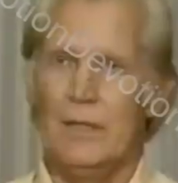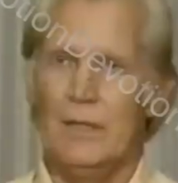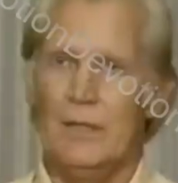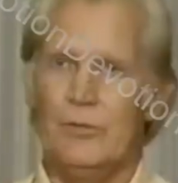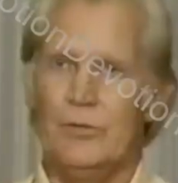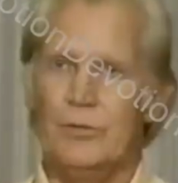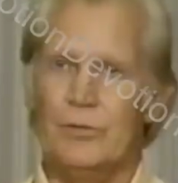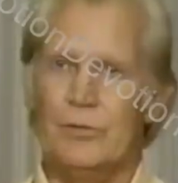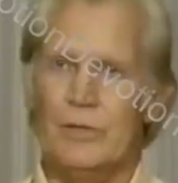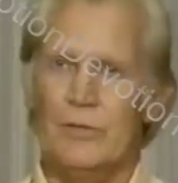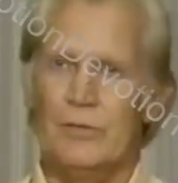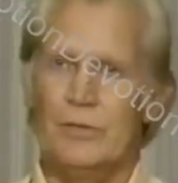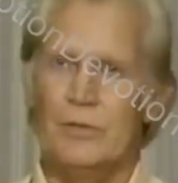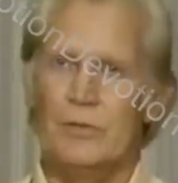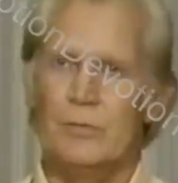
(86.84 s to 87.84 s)
And sure
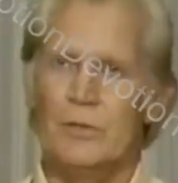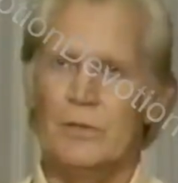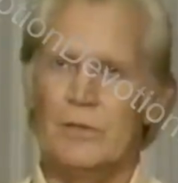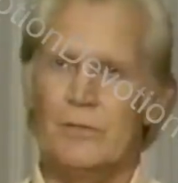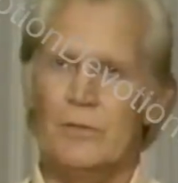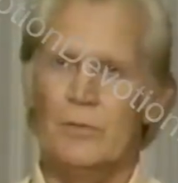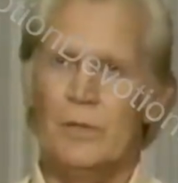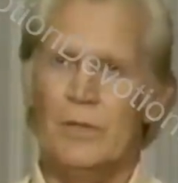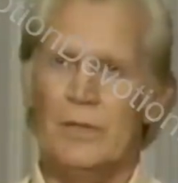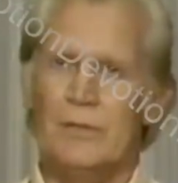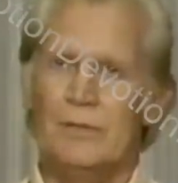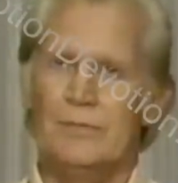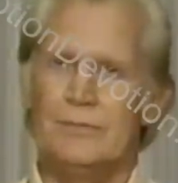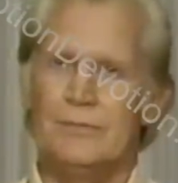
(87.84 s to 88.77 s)
enough, it's worked for me.